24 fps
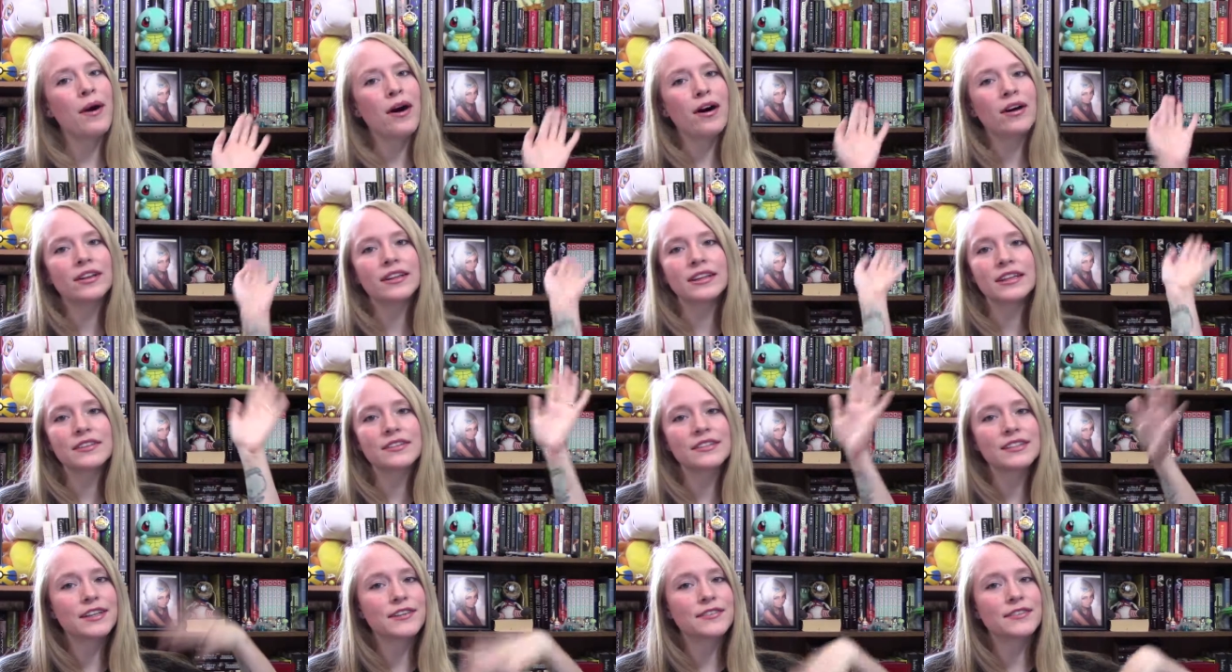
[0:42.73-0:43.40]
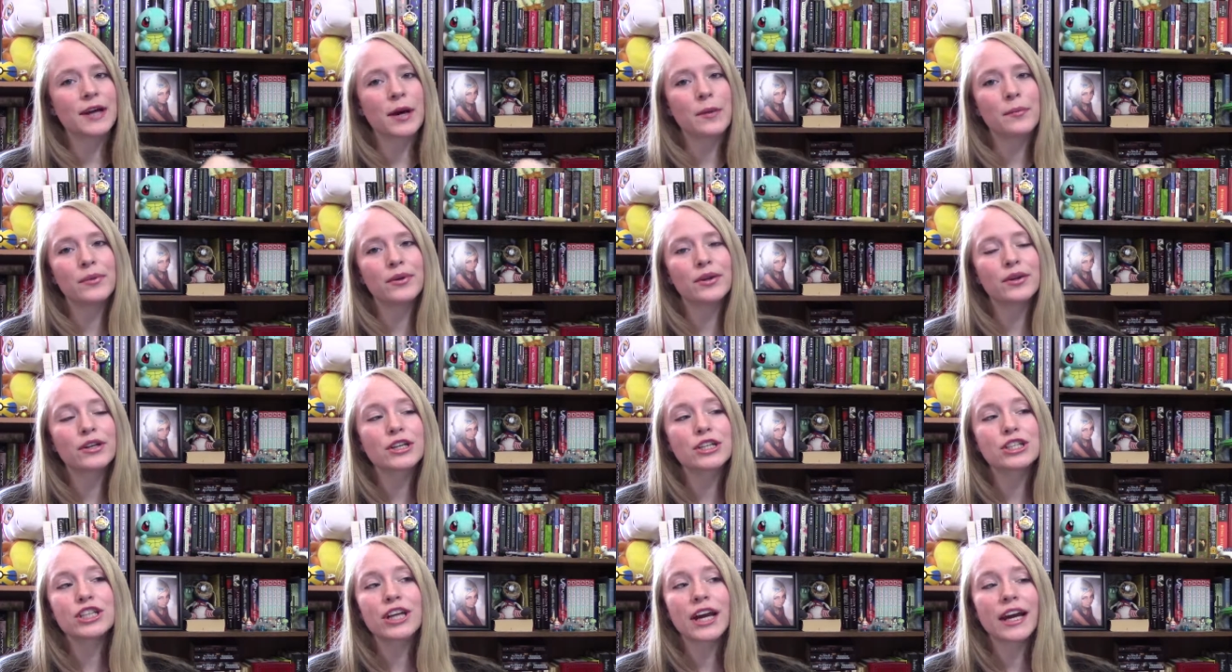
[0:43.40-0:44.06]
I'll leave stuff down below
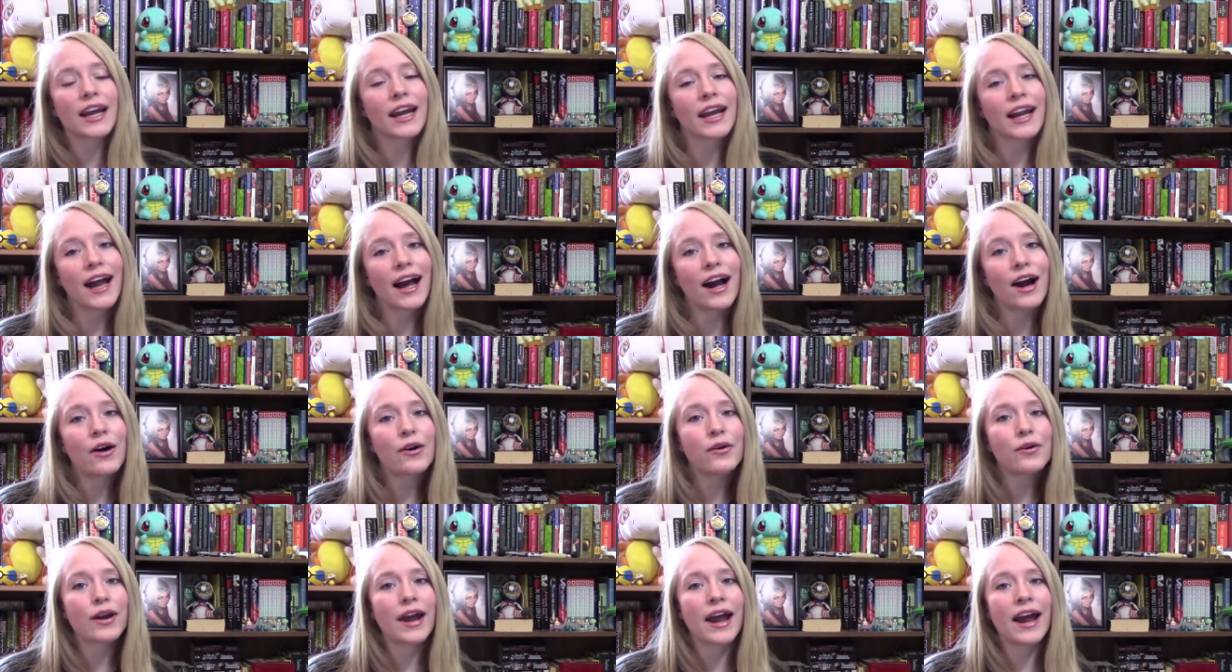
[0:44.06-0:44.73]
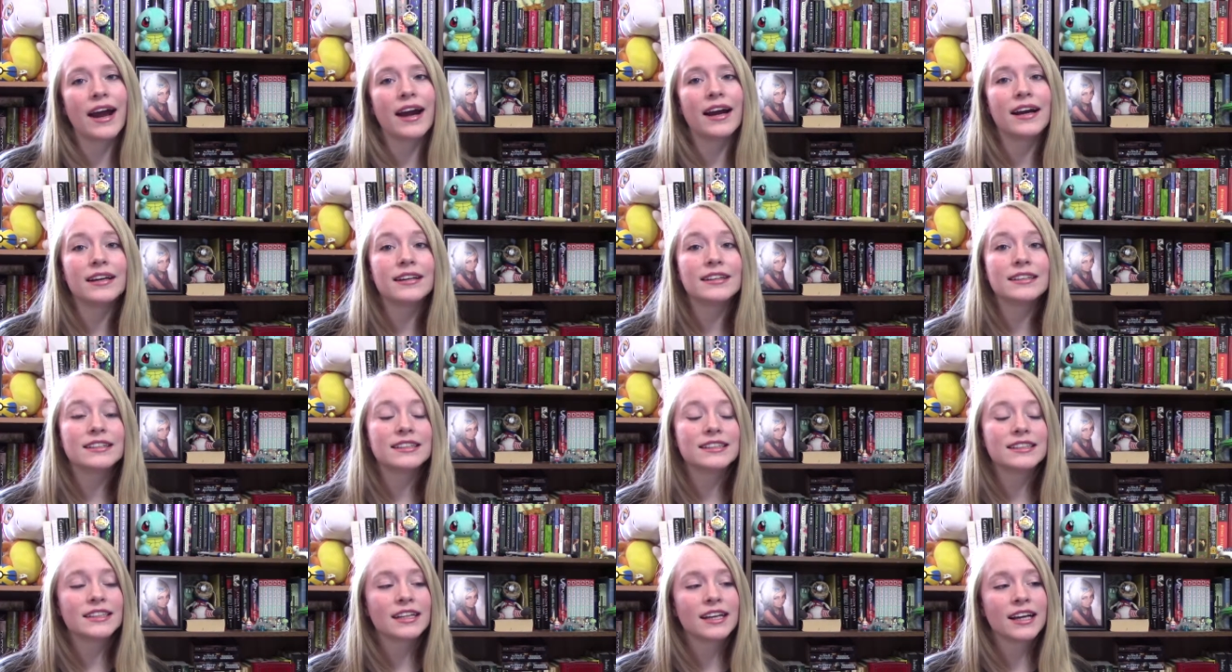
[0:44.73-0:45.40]
to check it out
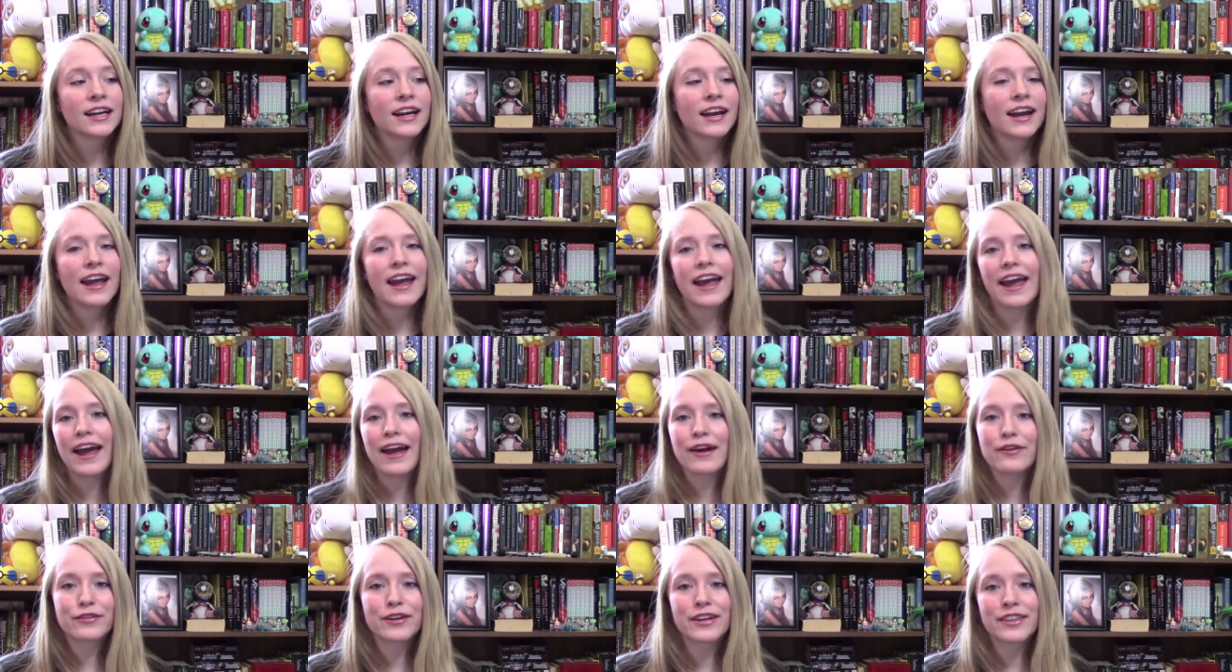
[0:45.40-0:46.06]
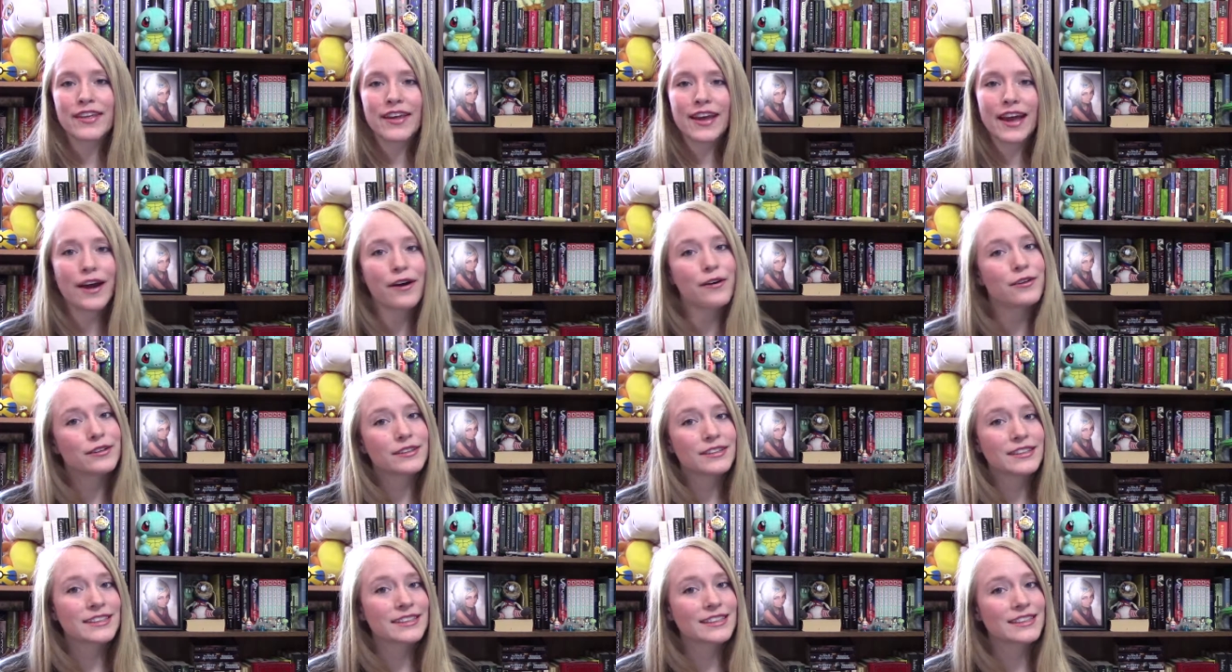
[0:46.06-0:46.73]
and everything
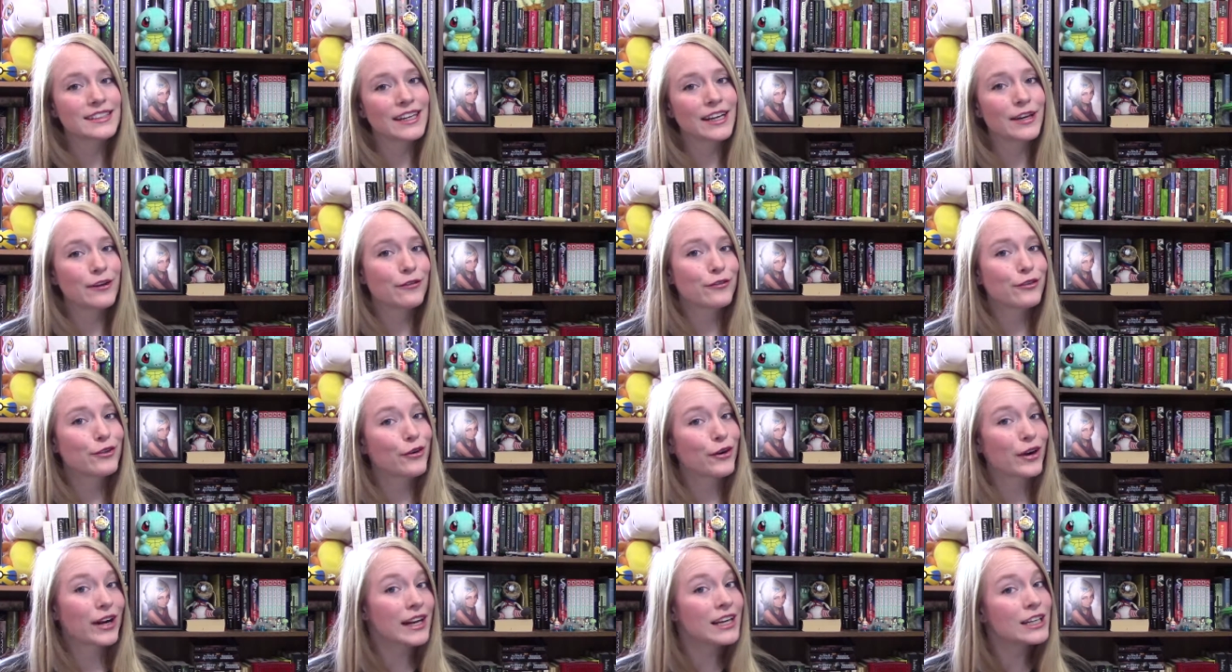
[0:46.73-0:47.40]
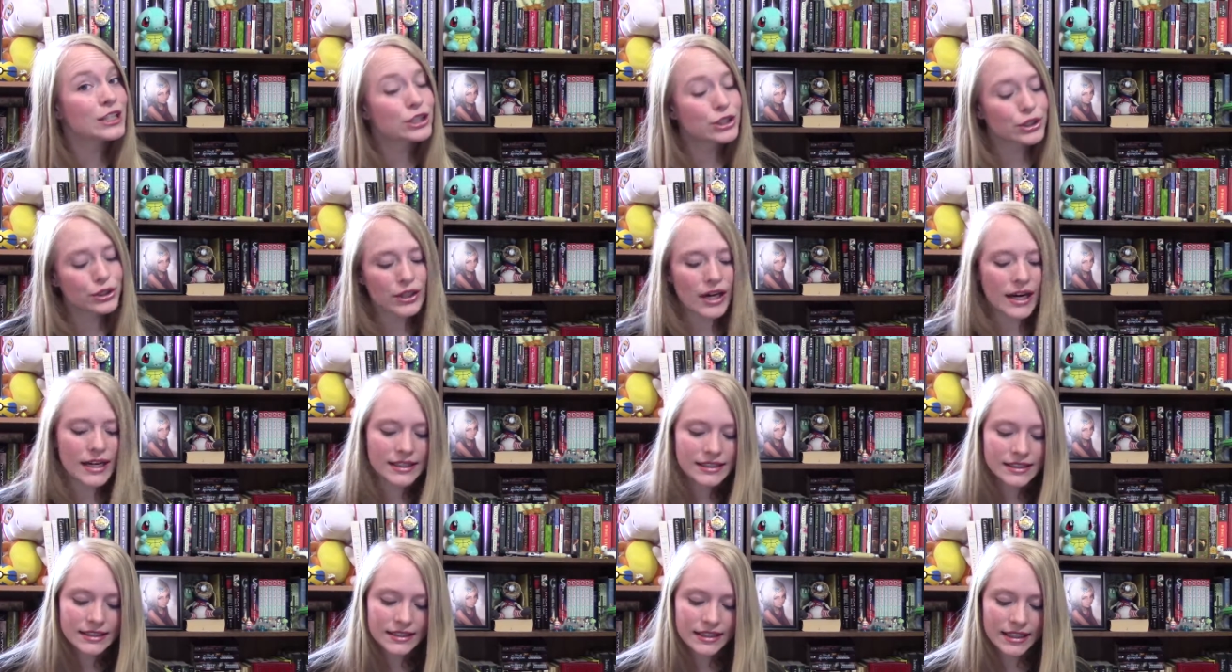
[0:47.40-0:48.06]
else if you're
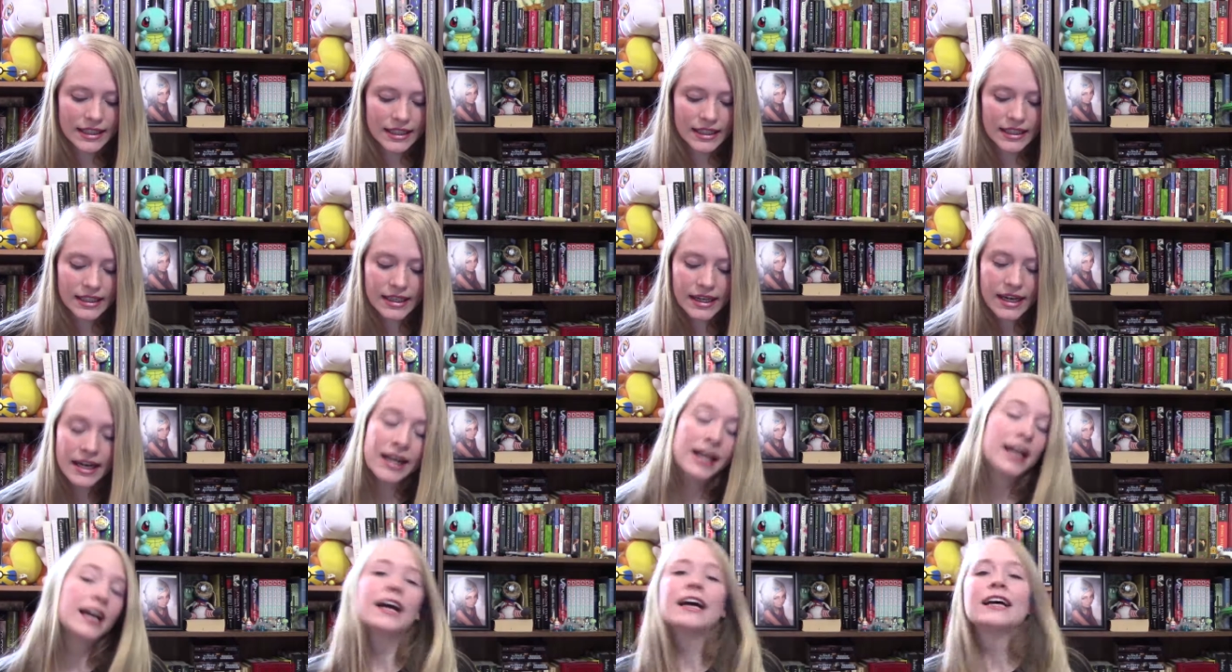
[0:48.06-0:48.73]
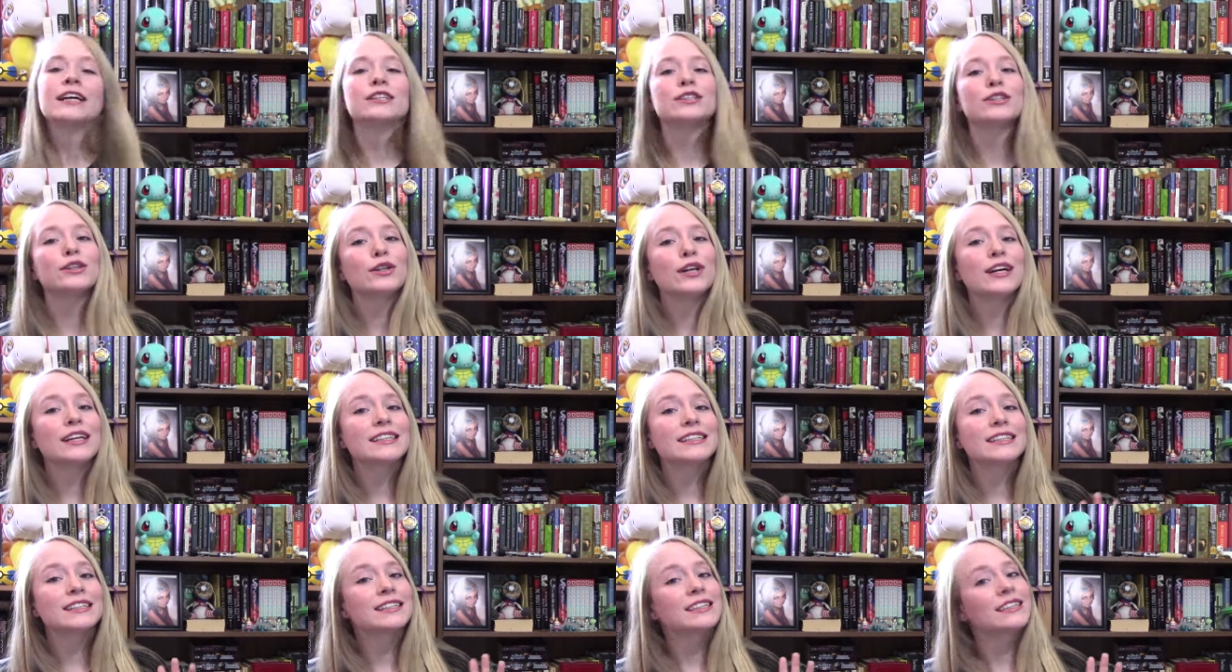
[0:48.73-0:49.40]
interested. So
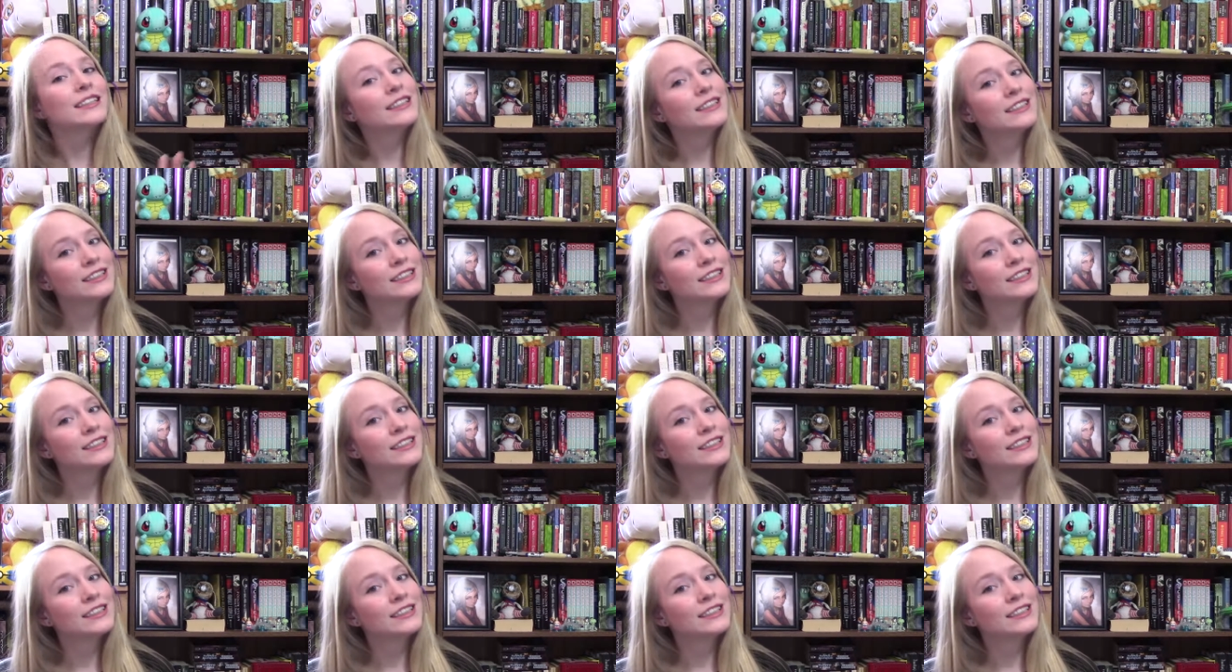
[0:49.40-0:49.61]
let's